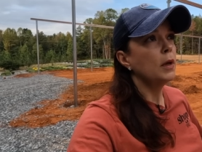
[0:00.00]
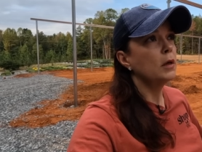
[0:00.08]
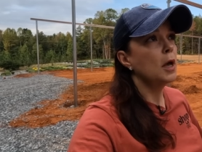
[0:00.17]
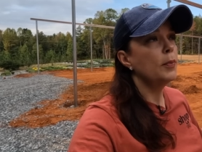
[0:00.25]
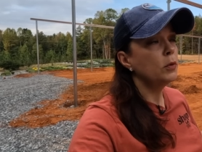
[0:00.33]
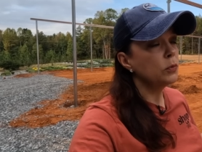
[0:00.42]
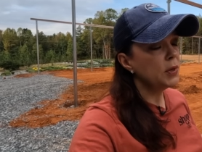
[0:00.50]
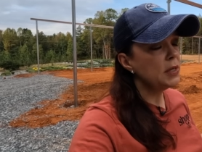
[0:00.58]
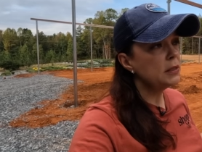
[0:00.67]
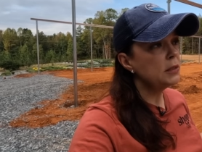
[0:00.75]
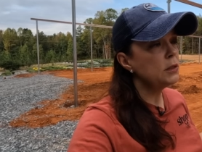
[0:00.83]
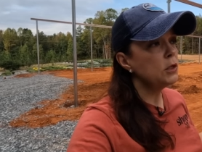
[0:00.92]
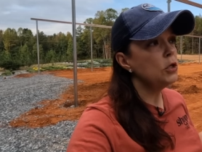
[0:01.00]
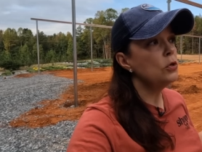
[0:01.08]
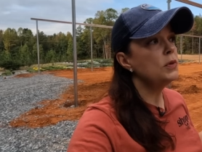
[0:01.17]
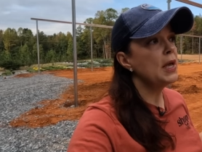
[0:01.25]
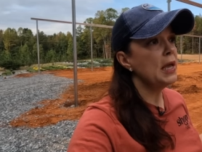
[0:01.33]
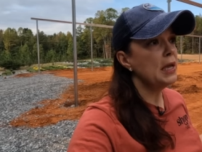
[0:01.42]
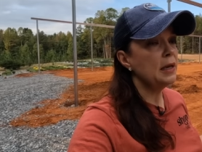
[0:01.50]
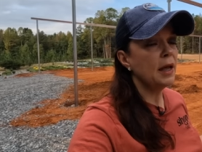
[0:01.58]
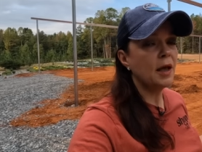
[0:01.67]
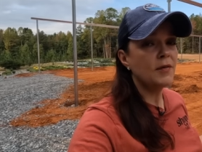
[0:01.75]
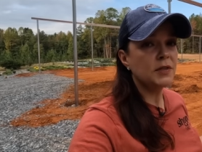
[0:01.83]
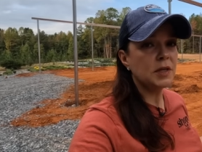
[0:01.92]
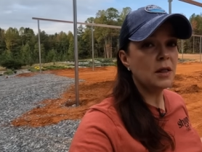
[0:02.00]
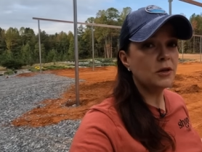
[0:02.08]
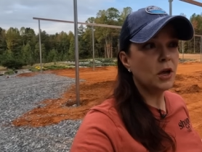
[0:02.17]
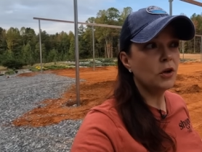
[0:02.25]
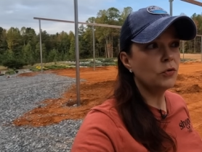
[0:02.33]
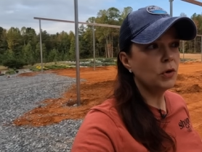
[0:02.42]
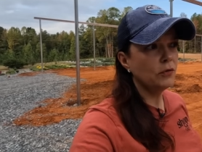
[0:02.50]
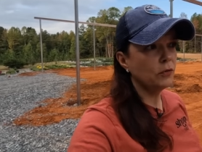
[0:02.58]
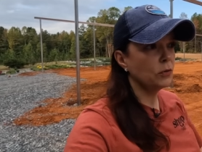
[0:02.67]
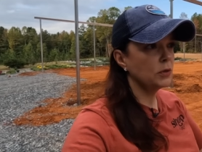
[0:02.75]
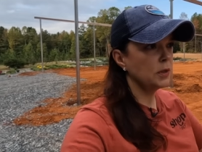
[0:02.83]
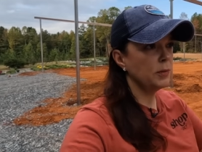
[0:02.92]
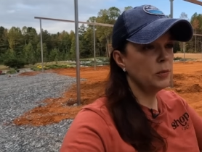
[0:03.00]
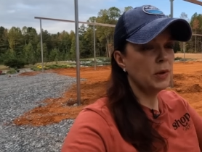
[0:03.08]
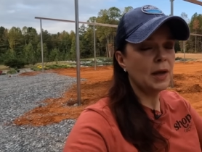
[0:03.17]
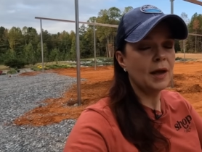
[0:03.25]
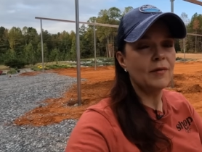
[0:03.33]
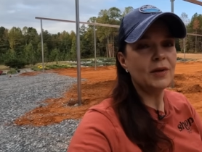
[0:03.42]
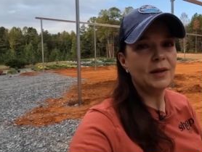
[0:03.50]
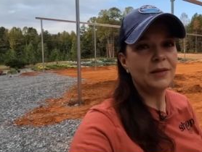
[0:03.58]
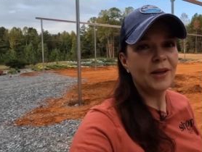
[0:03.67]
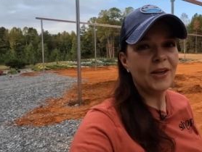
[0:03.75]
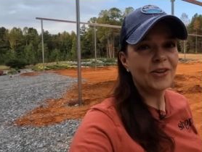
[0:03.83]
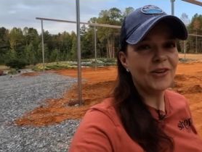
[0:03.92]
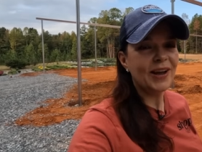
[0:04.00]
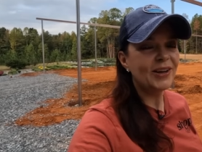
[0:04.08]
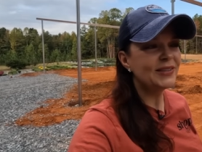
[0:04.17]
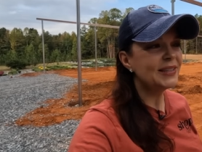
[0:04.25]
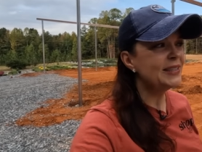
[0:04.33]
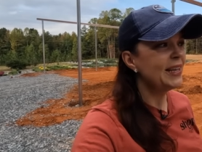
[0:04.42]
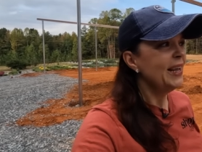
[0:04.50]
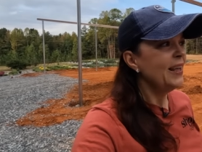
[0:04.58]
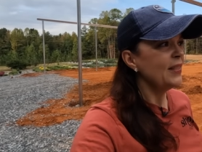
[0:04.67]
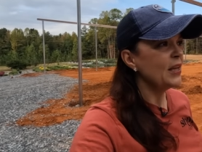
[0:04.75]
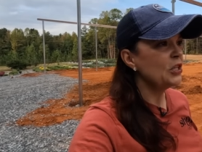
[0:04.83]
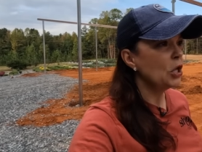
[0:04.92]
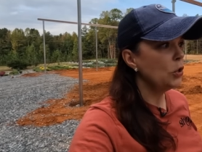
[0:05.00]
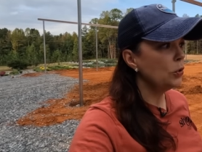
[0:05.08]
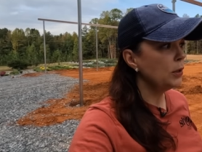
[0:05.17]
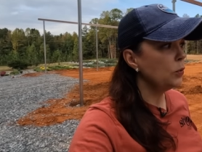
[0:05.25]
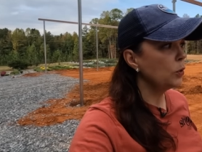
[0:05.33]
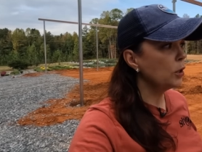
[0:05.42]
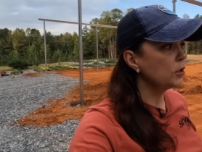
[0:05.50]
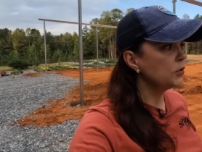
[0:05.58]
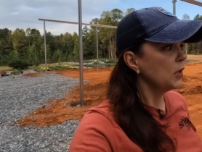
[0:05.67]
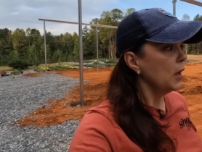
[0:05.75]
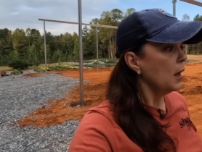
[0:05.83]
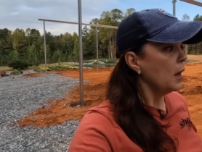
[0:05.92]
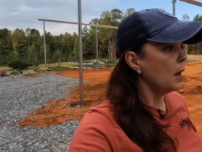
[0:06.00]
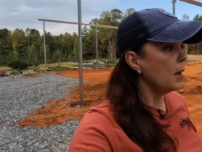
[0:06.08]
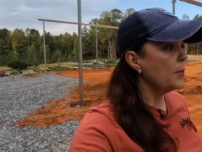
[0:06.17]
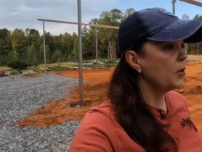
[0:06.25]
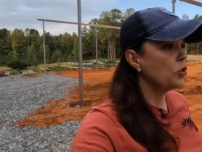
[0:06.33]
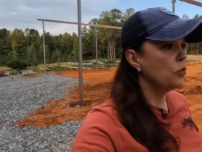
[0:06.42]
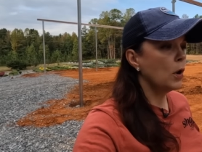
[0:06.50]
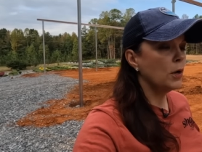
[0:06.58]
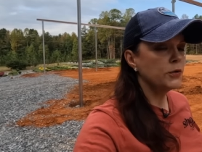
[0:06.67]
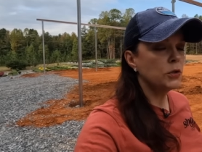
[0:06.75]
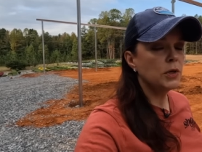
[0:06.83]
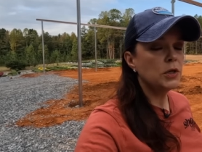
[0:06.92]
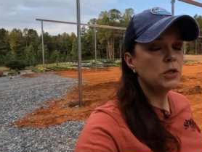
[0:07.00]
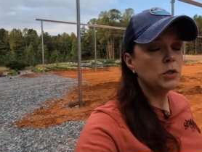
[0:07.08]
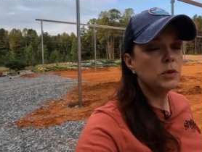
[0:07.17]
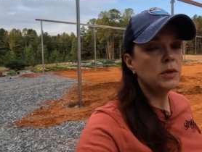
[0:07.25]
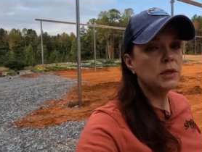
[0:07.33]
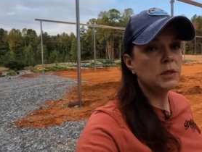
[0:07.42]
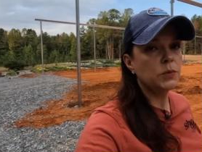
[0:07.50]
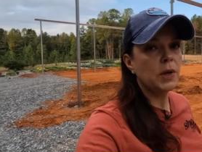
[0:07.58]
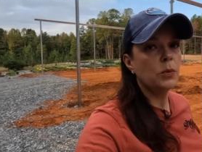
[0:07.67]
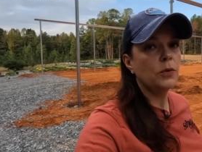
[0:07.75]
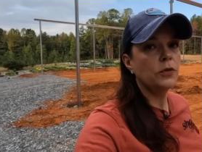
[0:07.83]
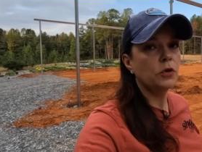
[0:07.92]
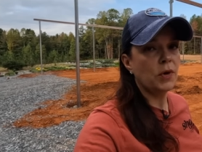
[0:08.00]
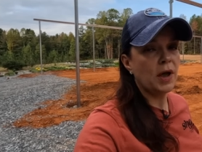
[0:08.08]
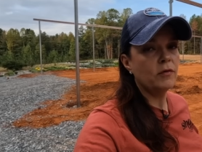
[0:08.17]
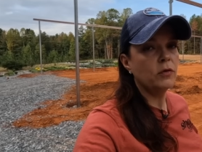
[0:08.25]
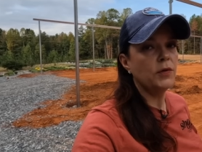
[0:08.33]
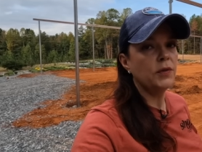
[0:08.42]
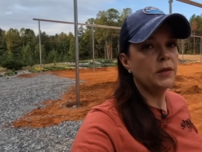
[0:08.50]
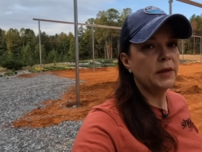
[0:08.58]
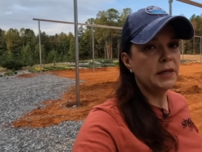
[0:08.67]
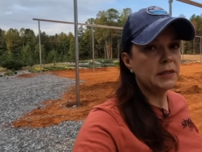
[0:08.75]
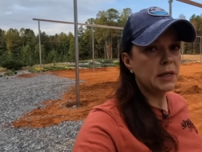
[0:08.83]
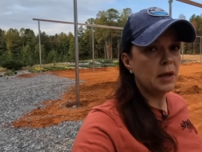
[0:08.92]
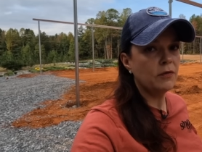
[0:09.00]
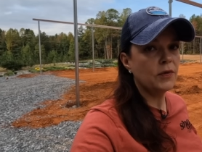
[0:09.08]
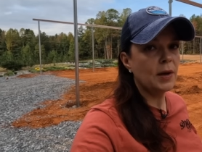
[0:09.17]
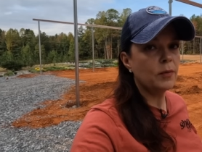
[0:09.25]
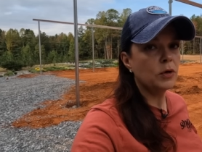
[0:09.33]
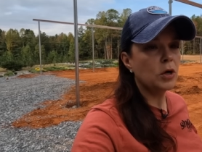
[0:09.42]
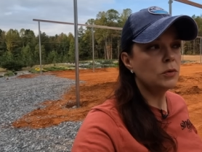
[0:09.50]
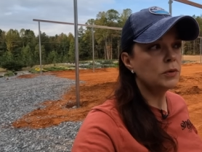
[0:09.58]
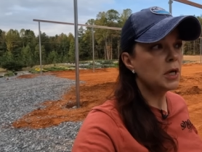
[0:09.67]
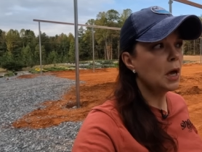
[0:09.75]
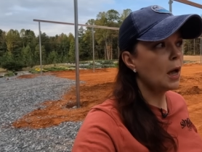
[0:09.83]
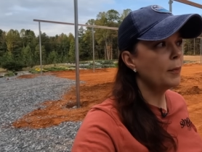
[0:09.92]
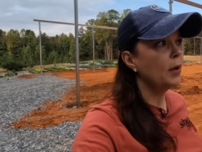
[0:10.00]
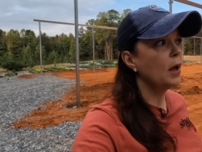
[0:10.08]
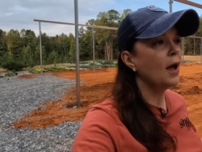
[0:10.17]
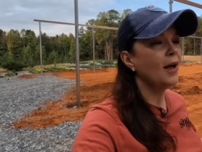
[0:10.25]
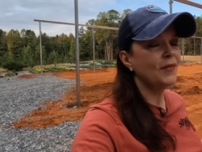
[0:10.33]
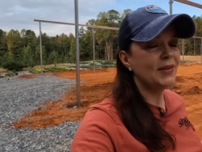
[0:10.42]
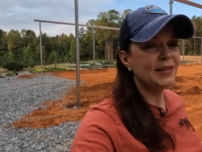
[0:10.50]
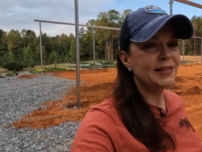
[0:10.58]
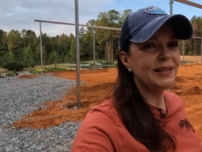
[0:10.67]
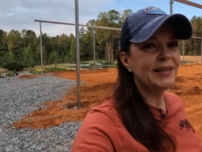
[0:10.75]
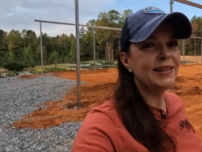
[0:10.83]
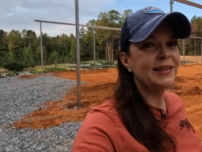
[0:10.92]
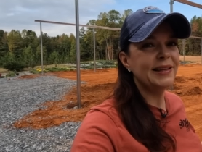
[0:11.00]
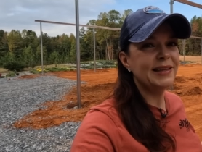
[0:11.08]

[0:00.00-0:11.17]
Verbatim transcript: a couple of reasons you can have solid concrete floors. I mean, we have it in the other houses. That totally works. But you also can do it this way with the gravel and the landscape fabric on top. Obviously, the